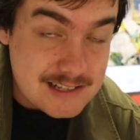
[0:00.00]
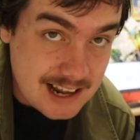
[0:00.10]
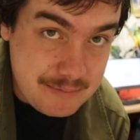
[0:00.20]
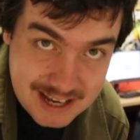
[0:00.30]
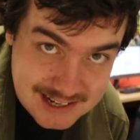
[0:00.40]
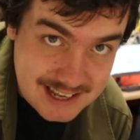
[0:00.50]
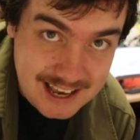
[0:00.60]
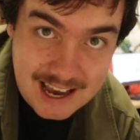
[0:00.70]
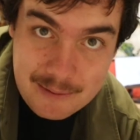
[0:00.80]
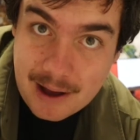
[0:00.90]
send me a
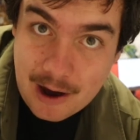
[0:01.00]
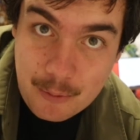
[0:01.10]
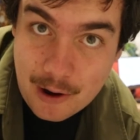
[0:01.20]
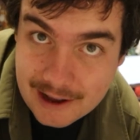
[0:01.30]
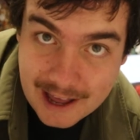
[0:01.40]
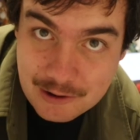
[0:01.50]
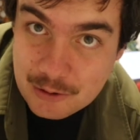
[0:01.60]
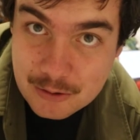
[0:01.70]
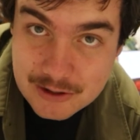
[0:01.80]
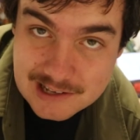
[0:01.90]
DM, I'll work out a
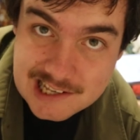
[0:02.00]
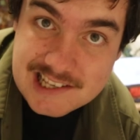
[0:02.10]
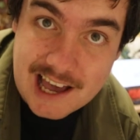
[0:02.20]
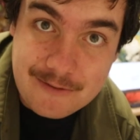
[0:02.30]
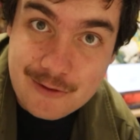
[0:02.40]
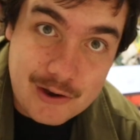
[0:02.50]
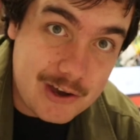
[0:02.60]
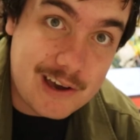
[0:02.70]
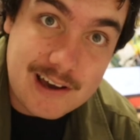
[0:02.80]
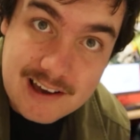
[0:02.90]
cool little discount for
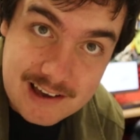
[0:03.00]
you.